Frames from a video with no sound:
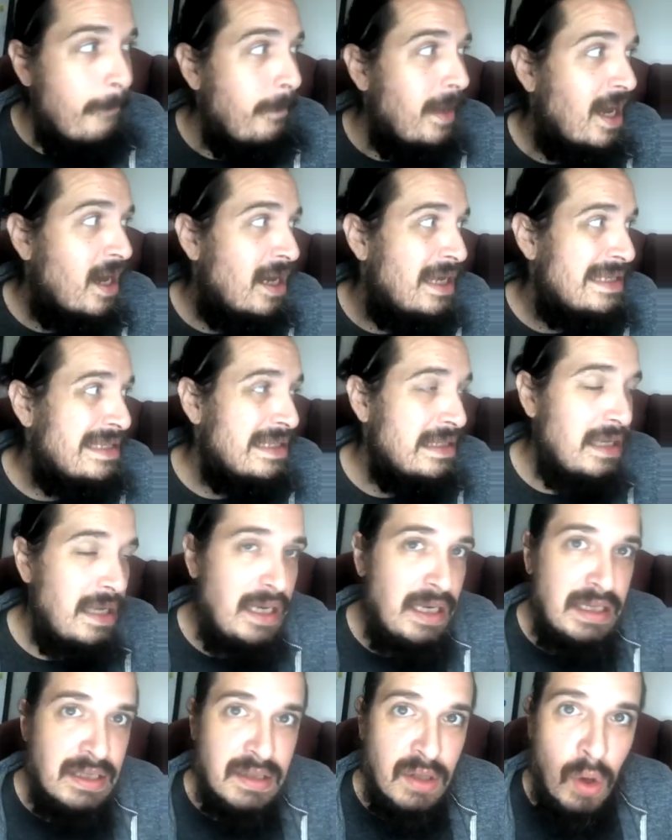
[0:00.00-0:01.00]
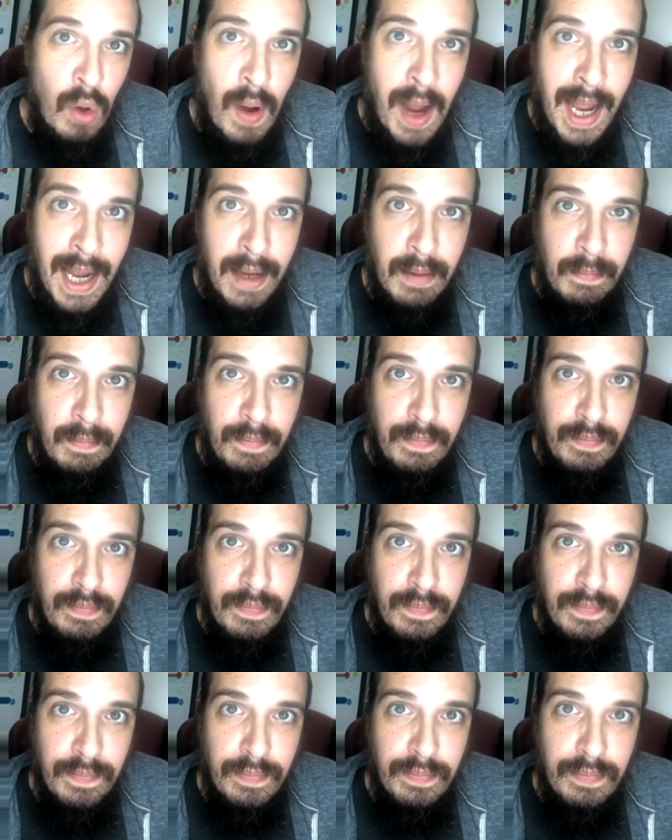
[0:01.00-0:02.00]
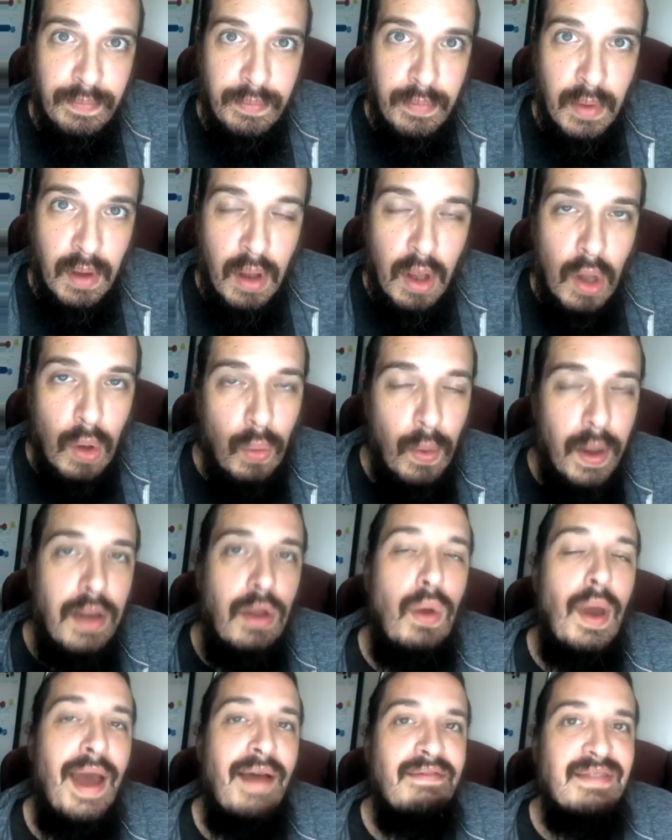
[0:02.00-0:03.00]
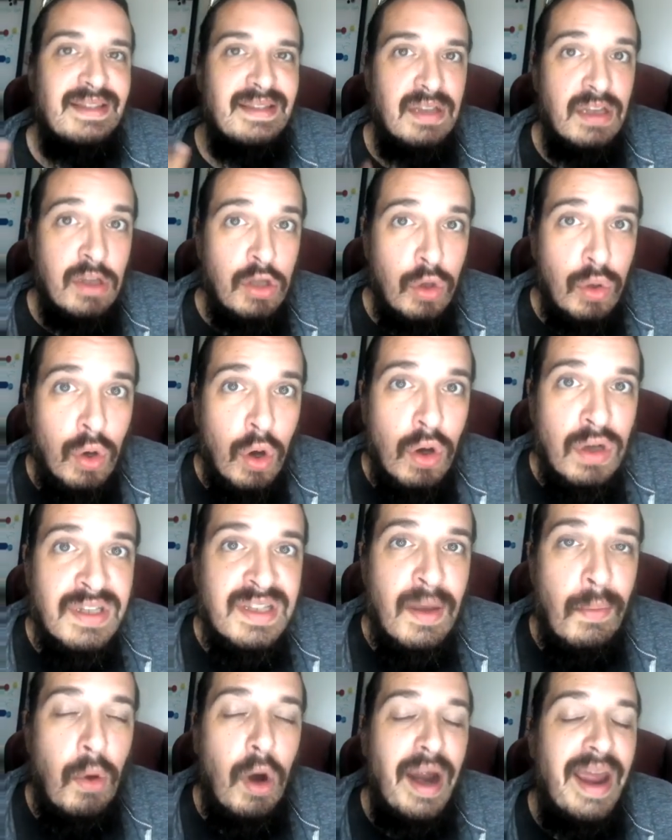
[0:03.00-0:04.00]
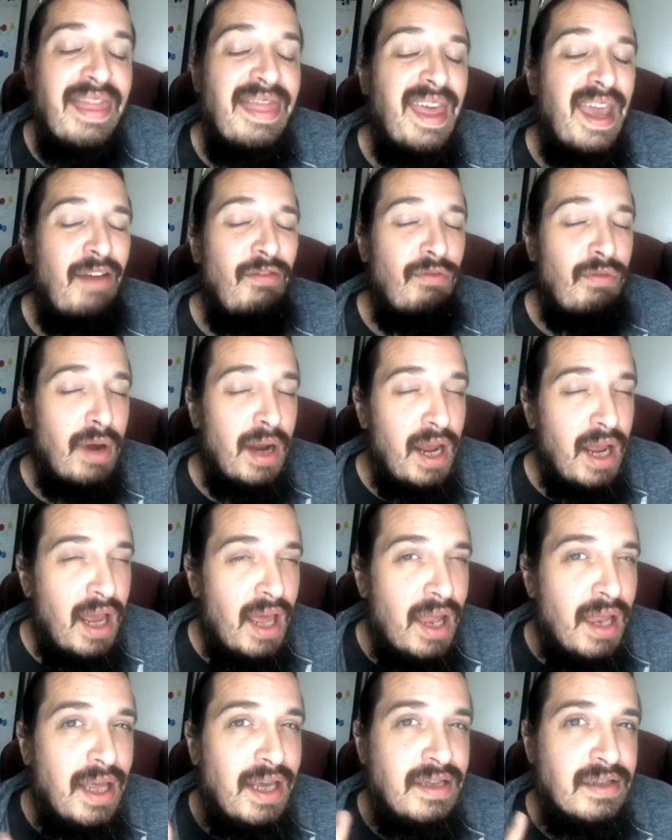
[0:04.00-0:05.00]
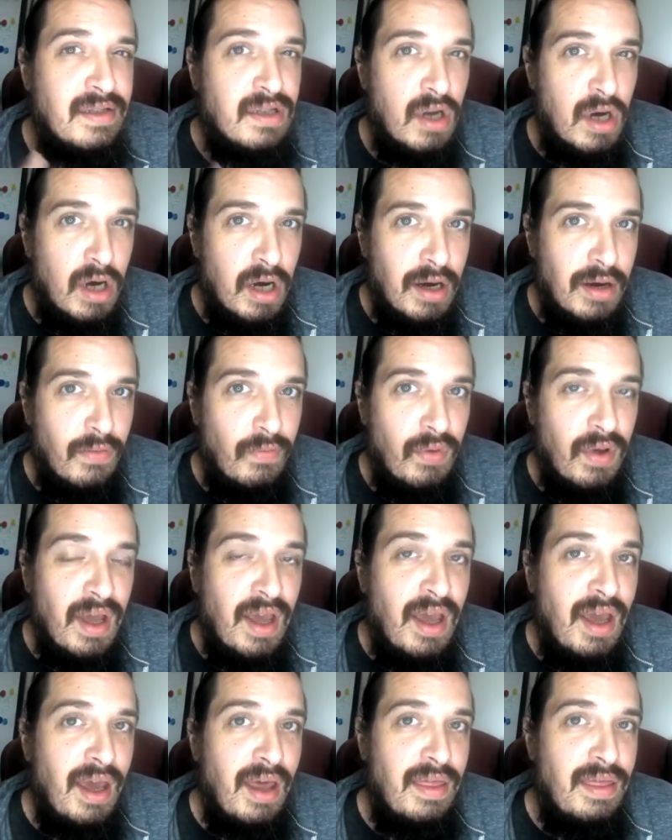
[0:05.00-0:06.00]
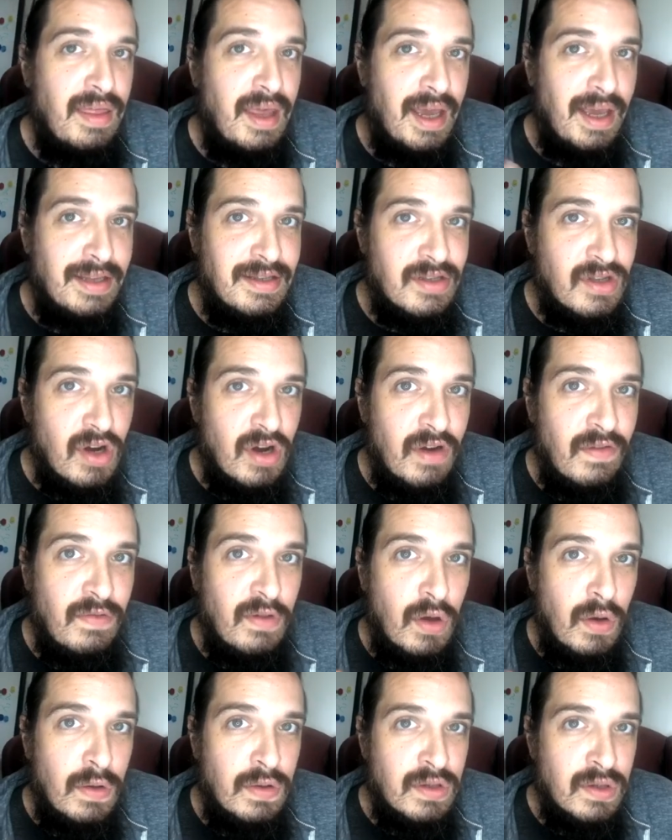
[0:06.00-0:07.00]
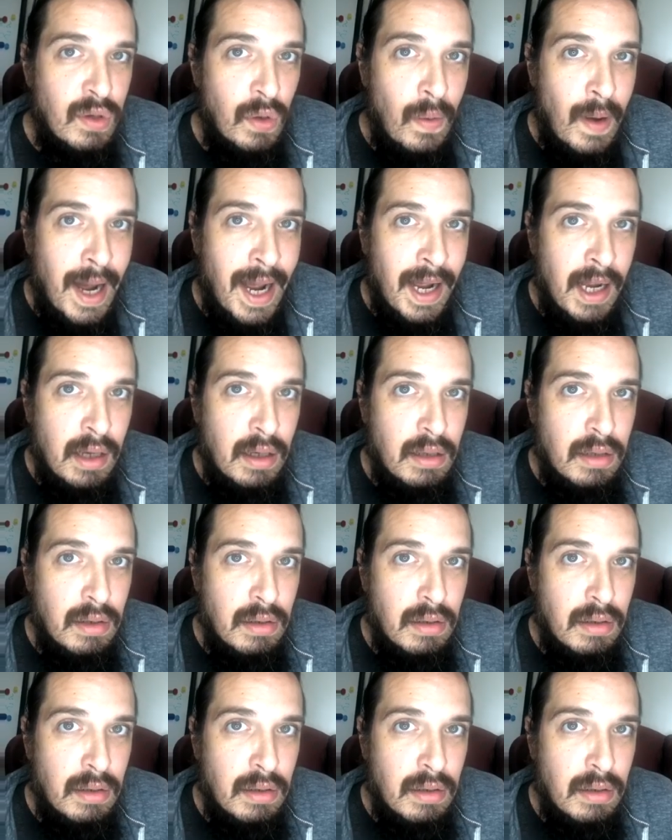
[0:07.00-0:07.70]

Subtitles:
Because these lois, when you go somewhere and they really serve, and they serve those lois,